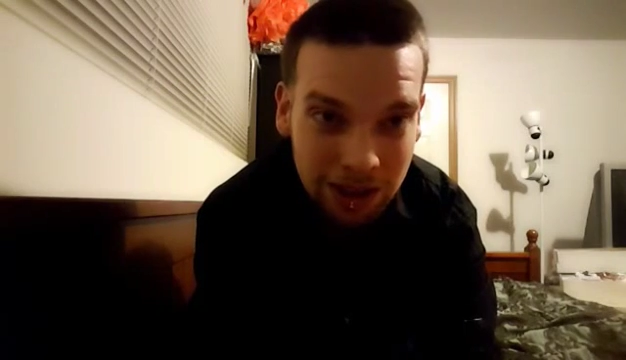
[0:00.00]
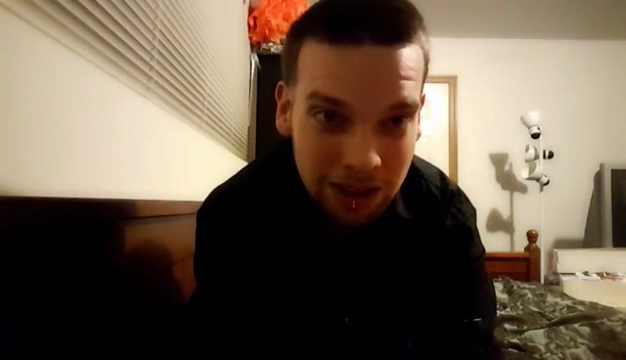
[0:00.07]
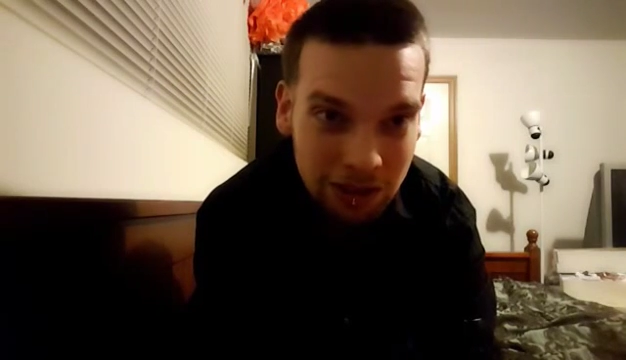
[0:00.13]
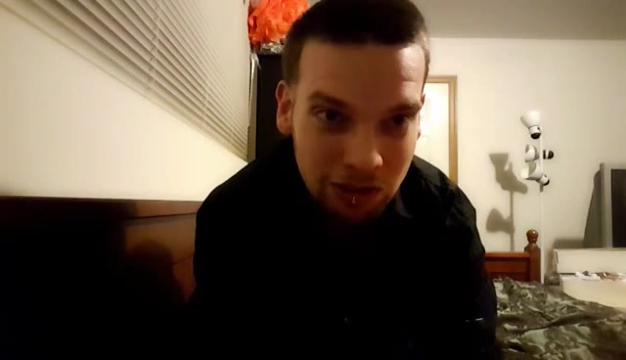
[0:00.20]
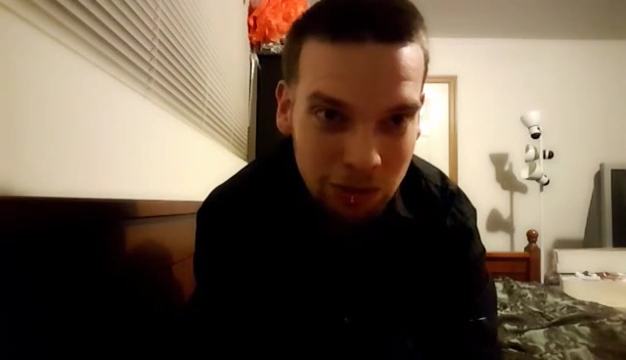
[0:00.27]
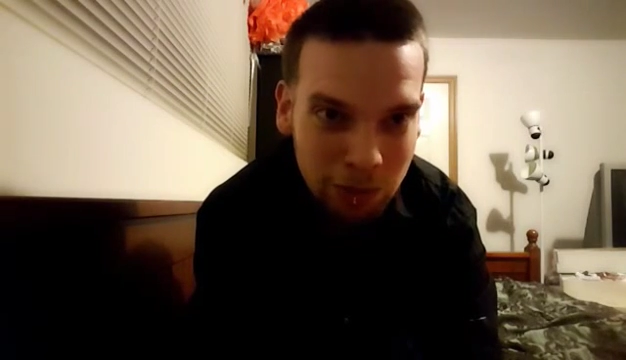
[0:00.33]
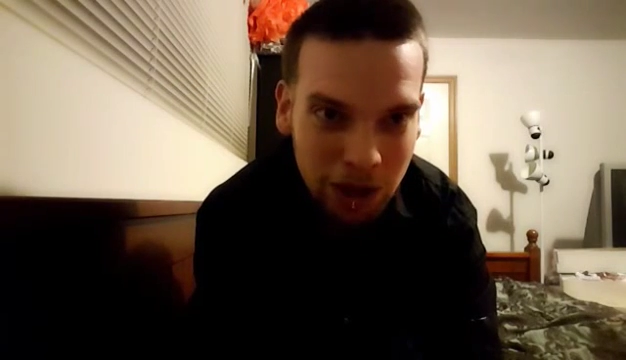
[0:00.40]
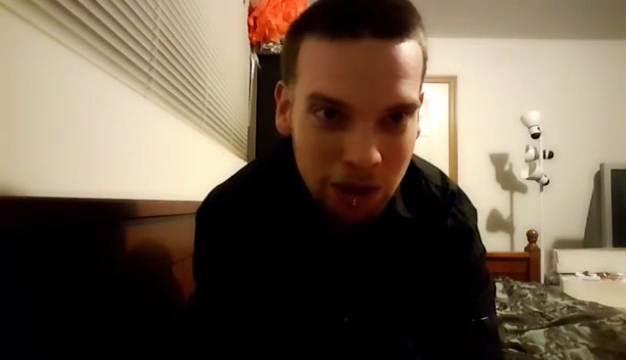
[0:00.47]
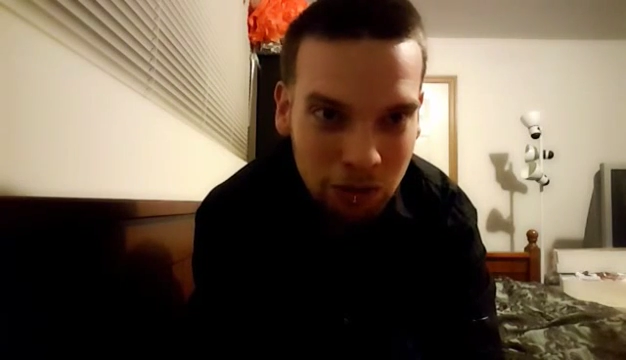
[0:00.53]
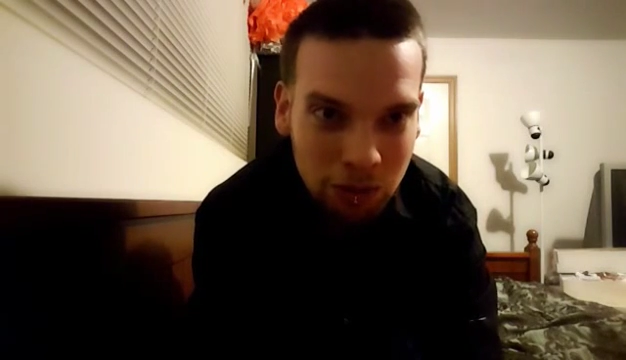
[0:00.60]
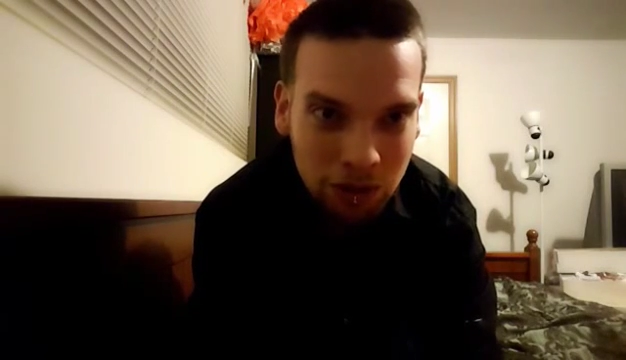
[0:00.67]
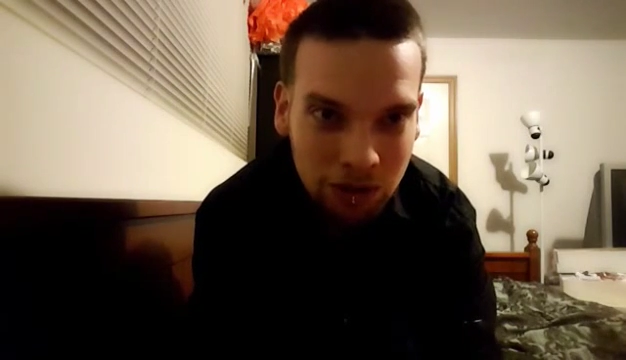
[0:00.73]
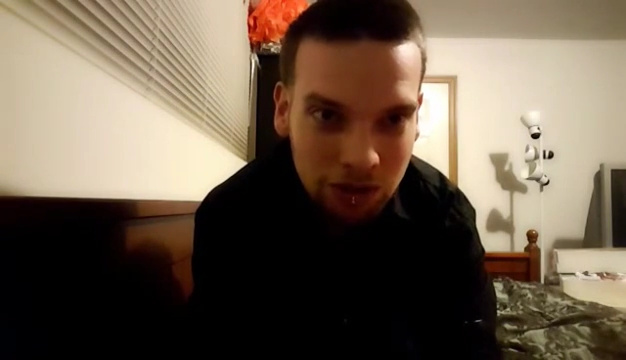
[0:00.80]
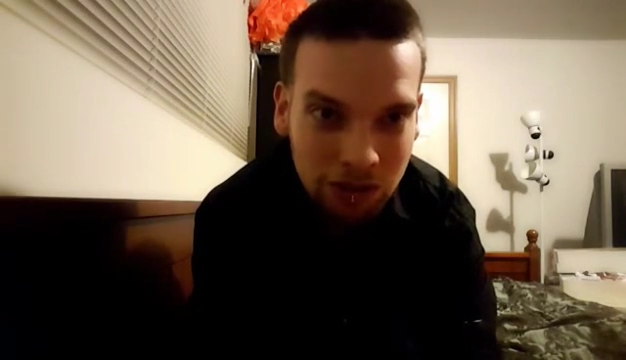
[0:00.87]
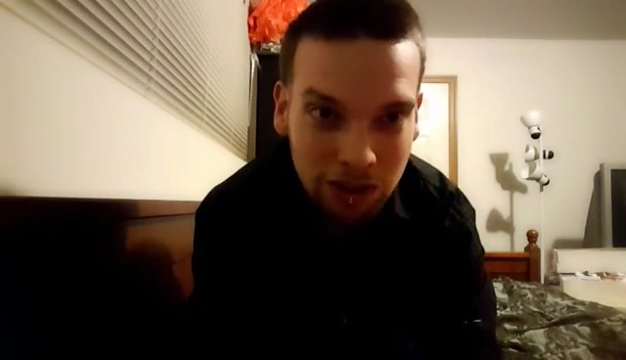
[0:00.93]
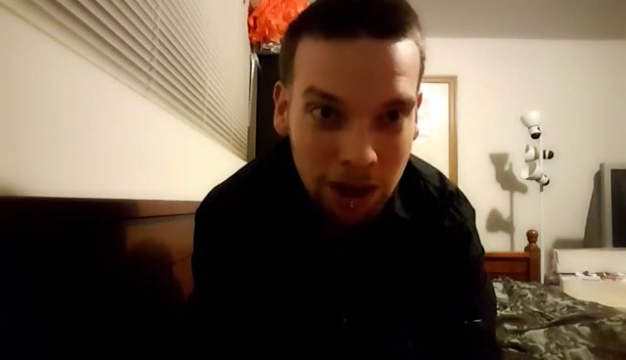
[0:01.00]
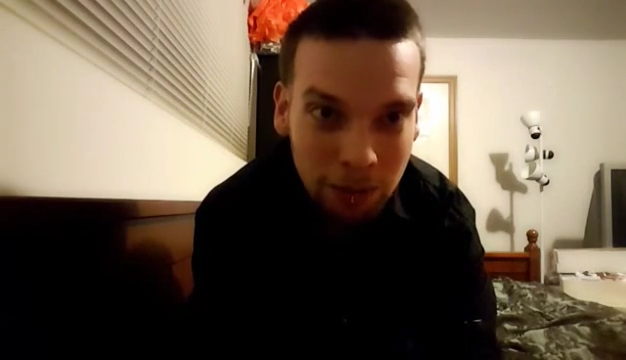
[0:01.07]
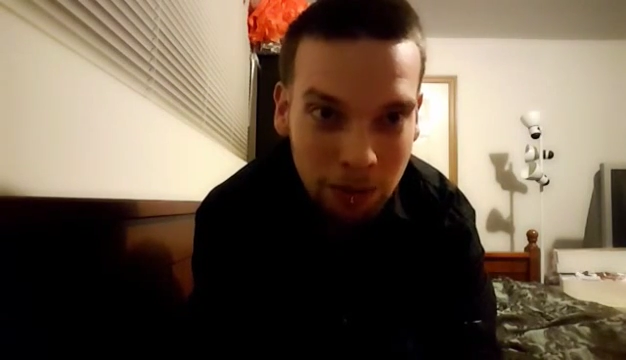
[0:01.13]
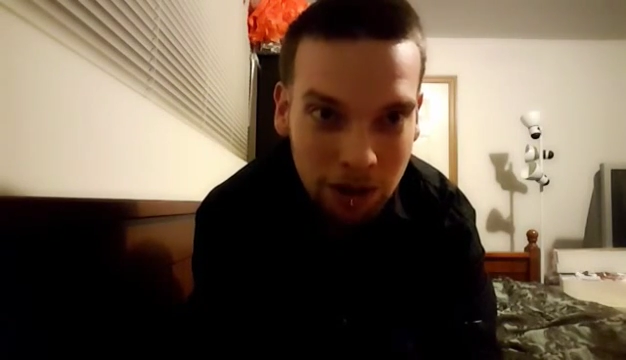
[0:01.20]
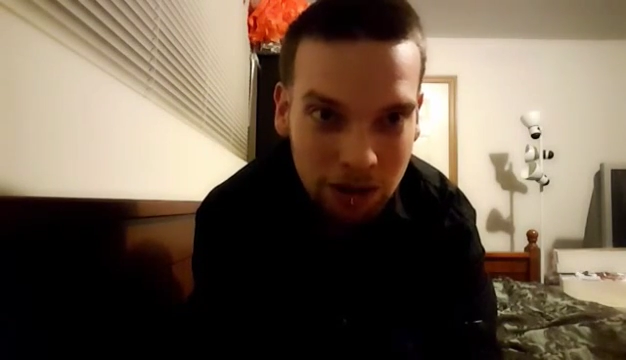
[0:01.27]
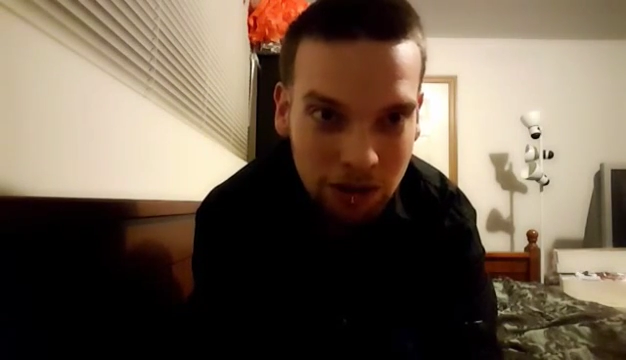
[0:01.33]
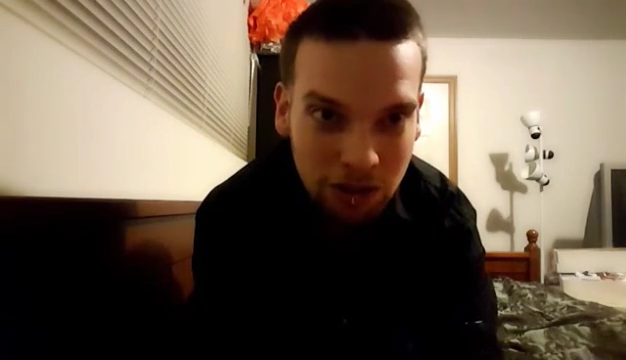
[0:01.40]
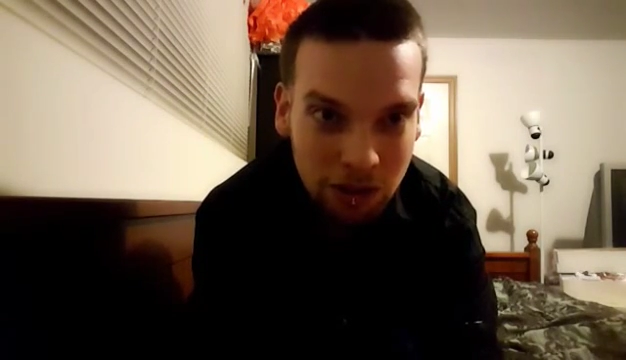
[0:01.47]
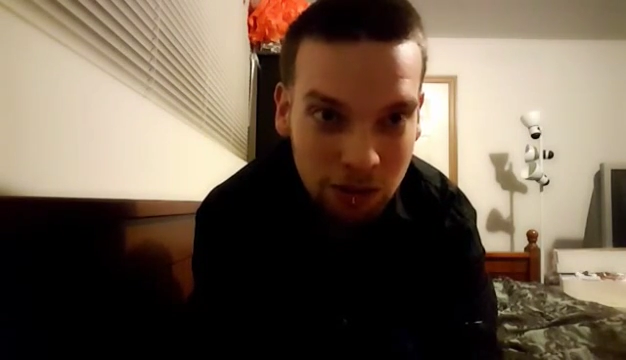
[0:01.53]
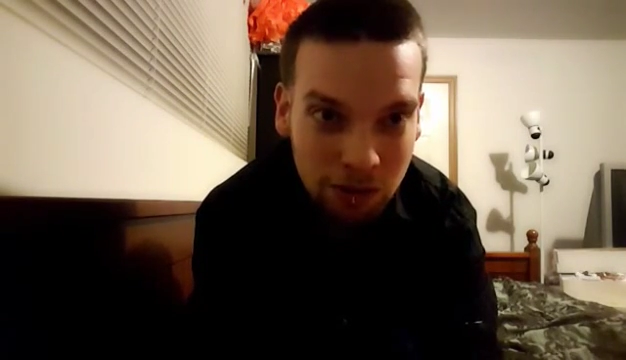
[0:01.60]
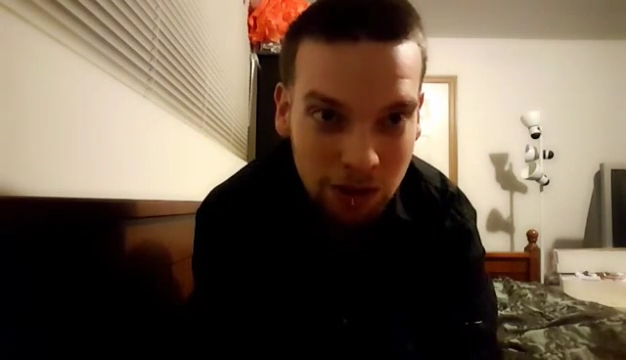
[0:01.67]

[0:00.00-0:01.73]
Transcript: You might as well just stop watching this